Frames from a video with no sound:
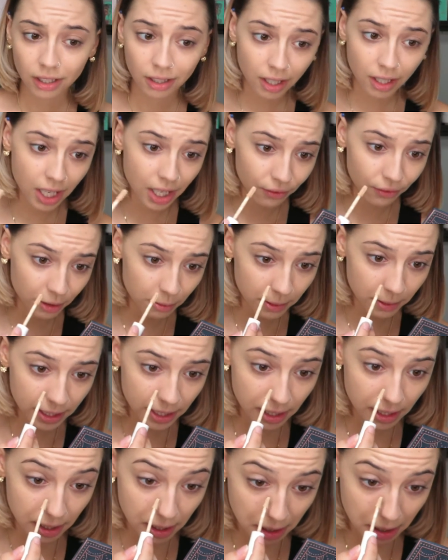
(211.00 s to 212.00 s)
not
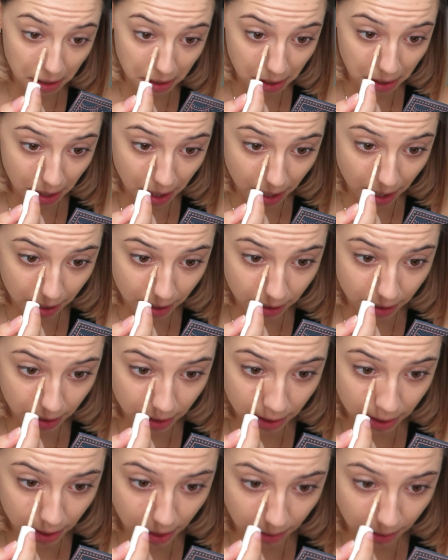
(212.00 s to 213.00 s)
everybody has
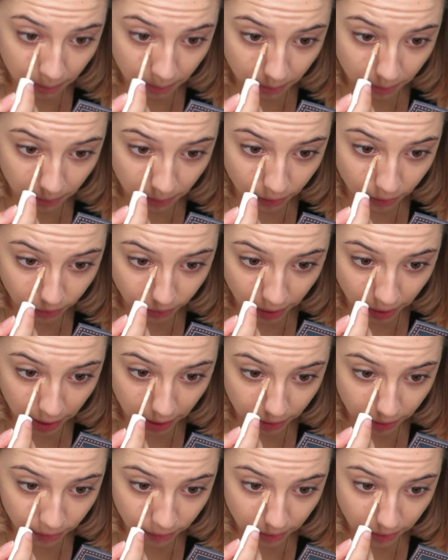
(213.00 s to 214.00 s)
the same
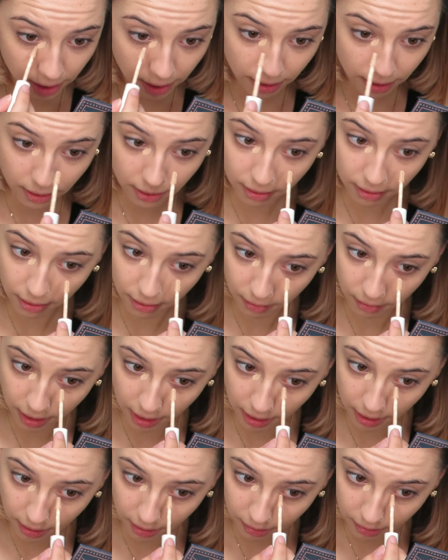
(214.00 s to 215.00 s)
friggin' face,
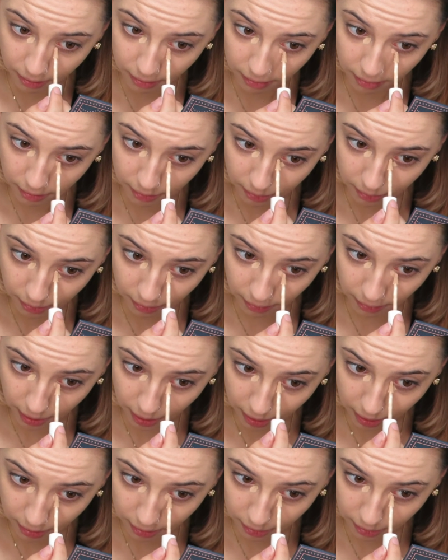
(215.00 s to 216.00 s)
okay?
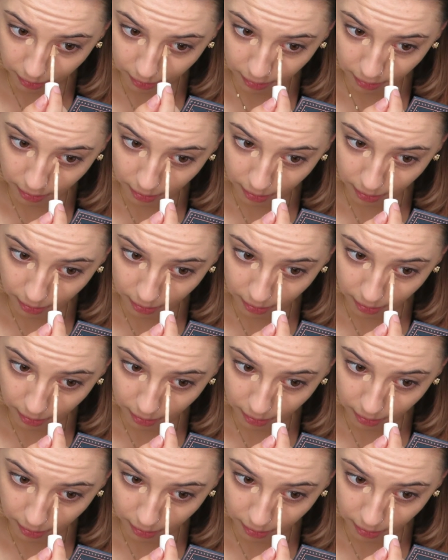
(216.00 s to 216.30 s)
Like,